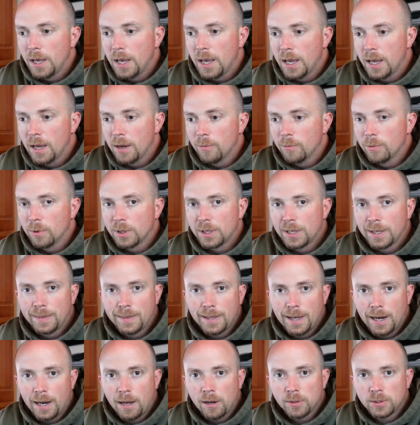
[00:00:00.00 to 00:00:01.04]
and we'll get
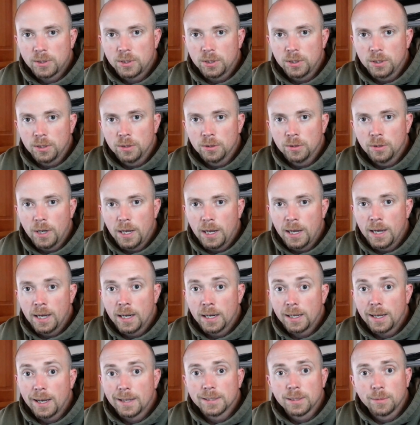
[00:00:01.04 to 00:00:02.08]
that out to you
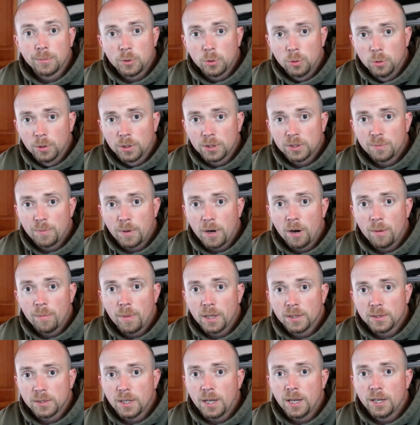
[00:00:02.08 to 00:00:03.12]
and got some cool
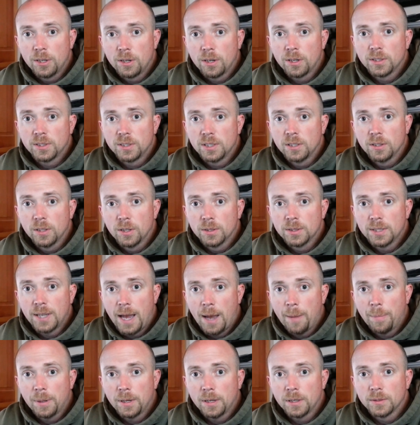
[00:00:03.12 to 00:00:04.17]
experiments and you're going to see those
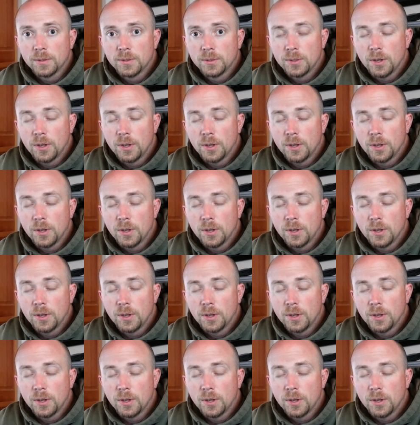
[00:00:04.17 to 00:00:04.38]
happening.